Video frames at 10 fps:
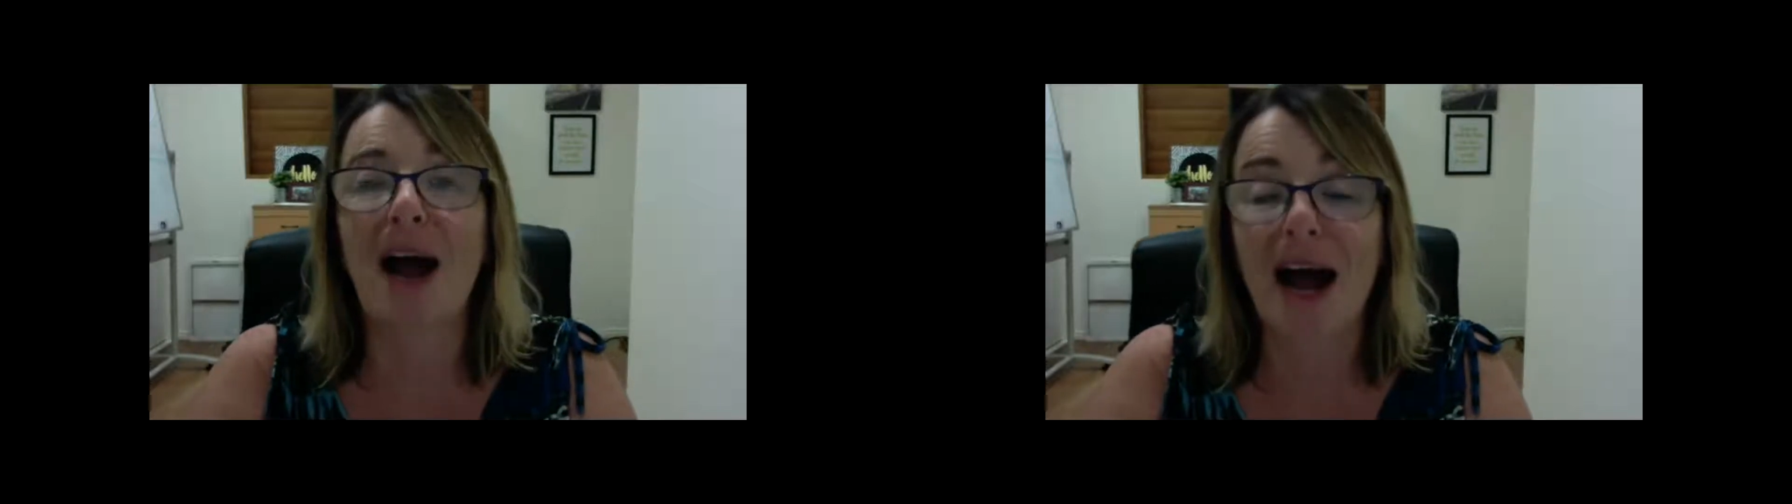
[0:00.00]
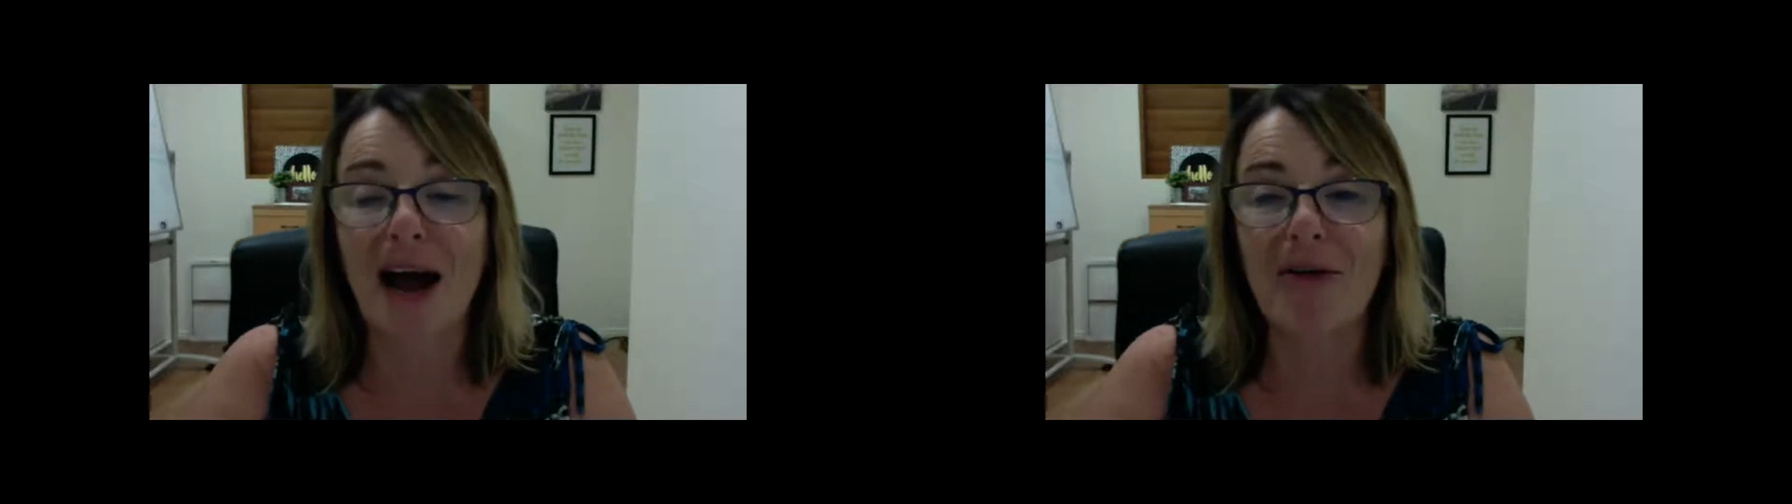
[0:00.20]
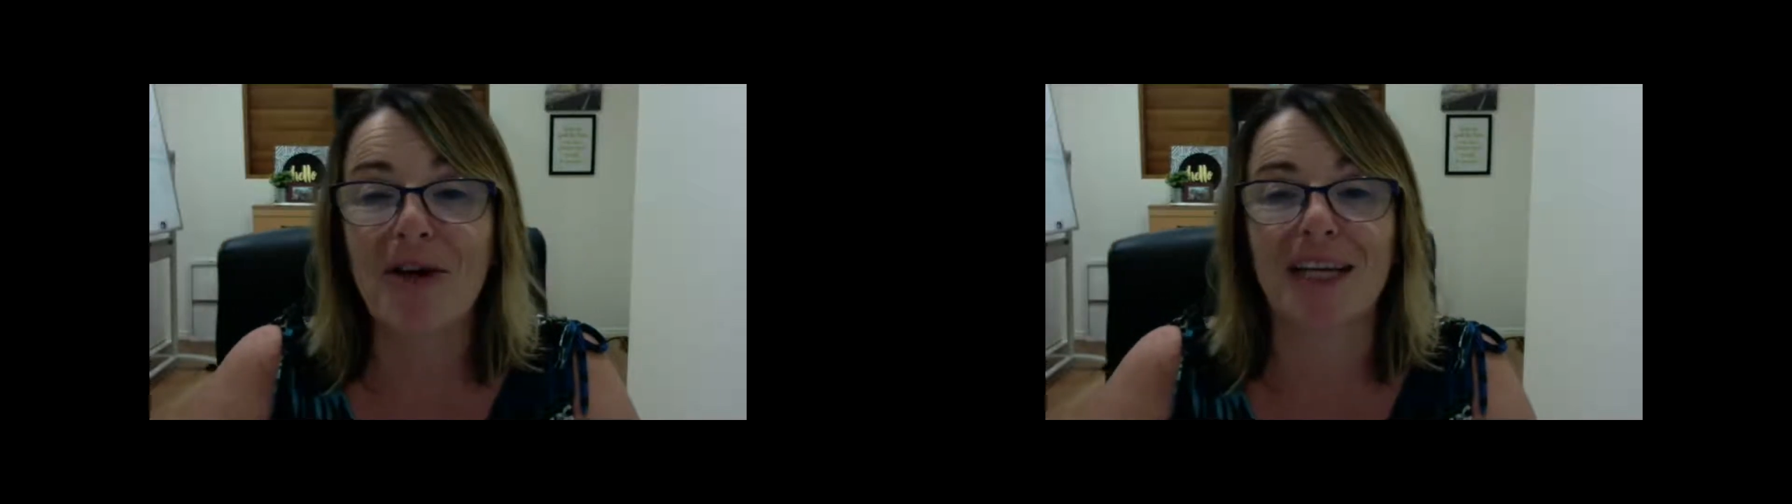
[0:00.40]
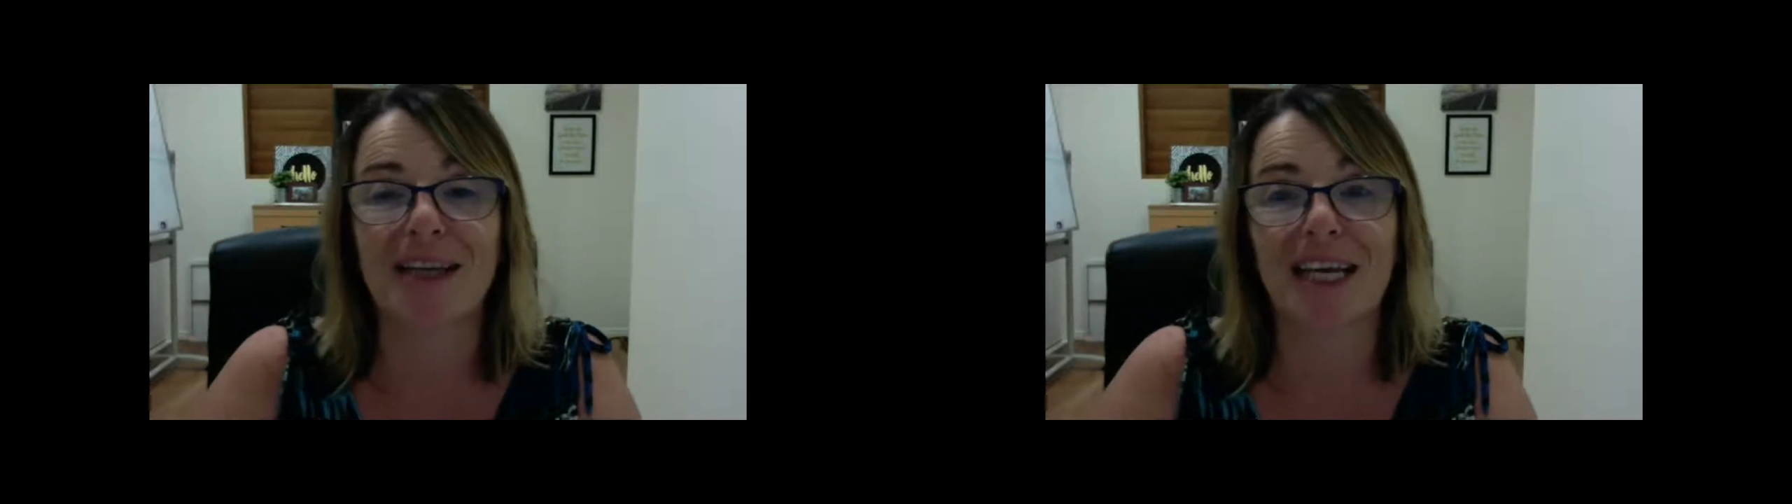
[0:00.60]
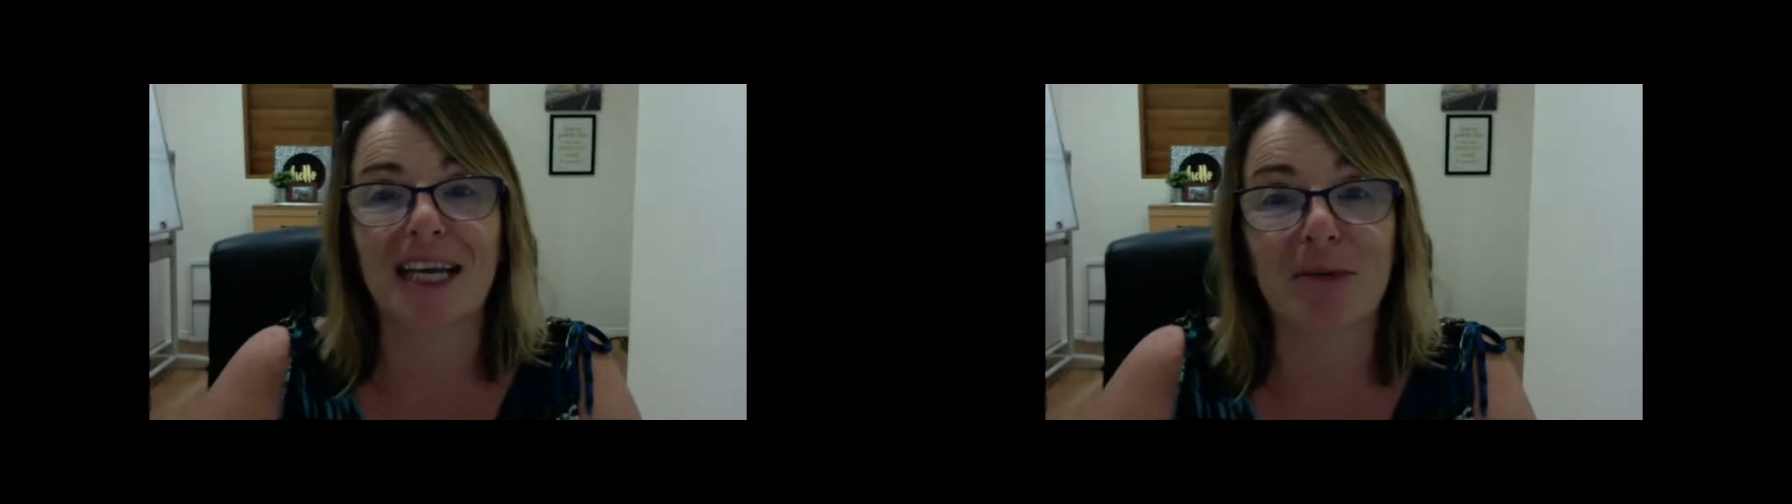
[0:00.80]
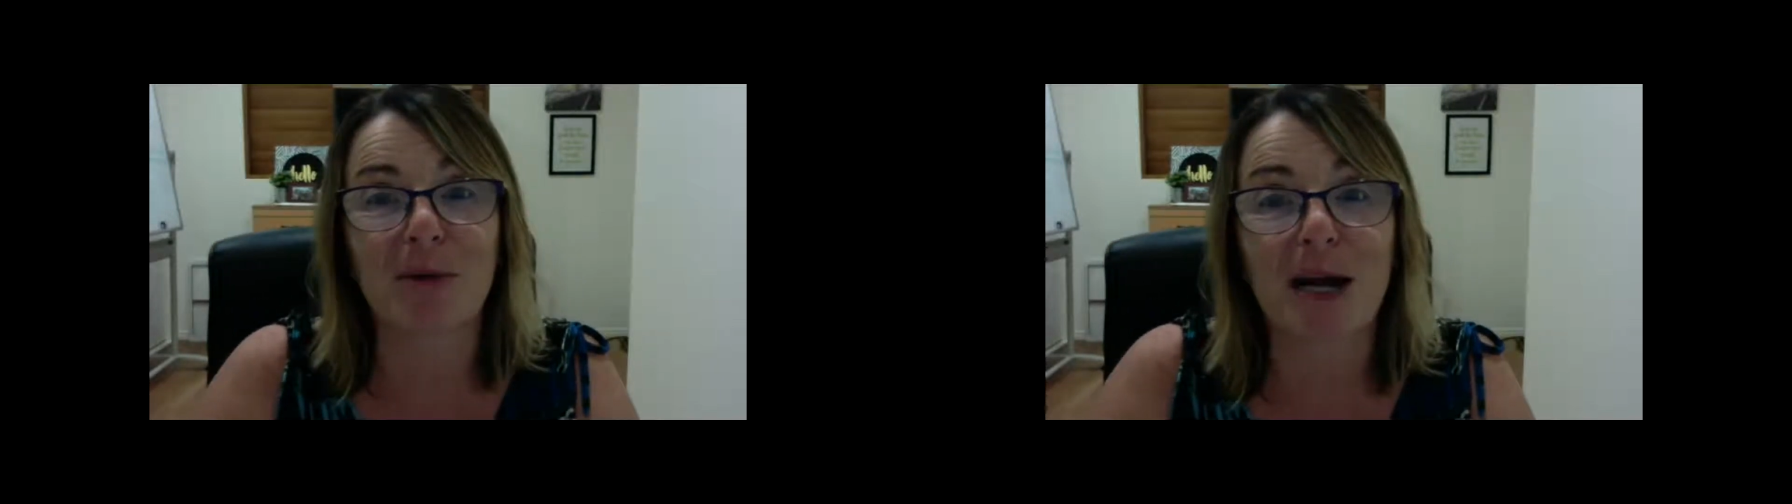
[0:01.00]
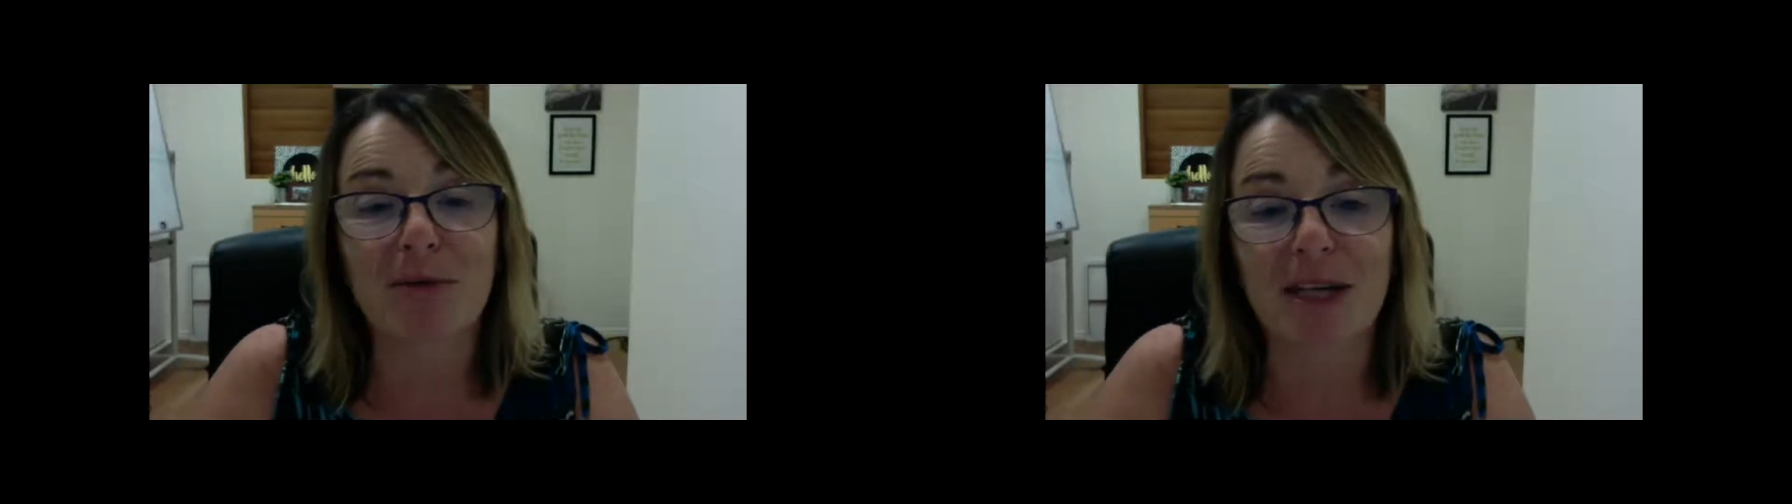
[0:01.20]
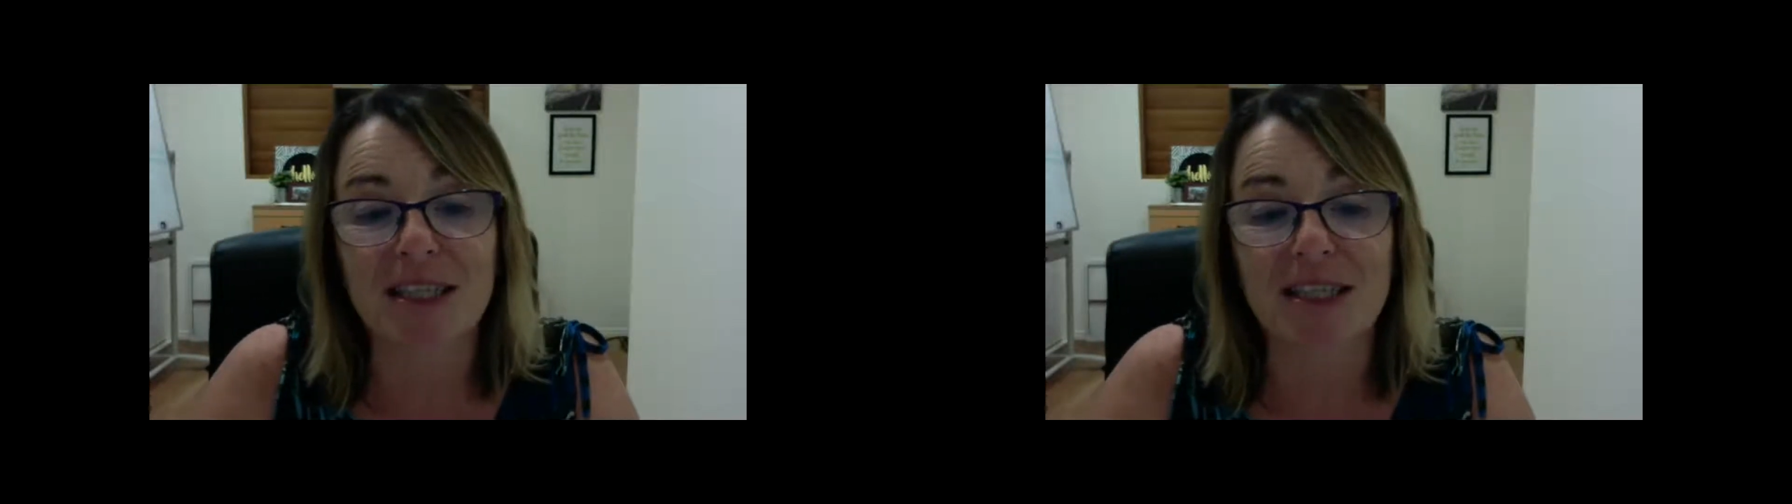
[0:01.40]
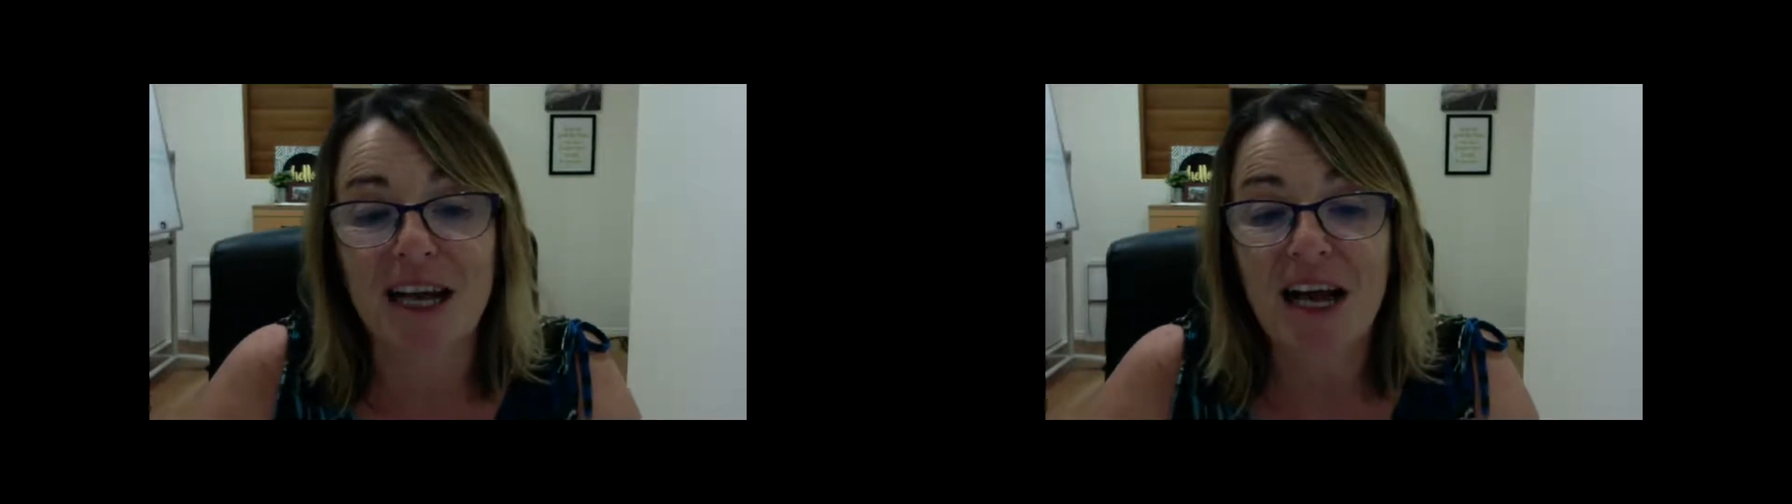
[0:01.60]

how can they get away with it?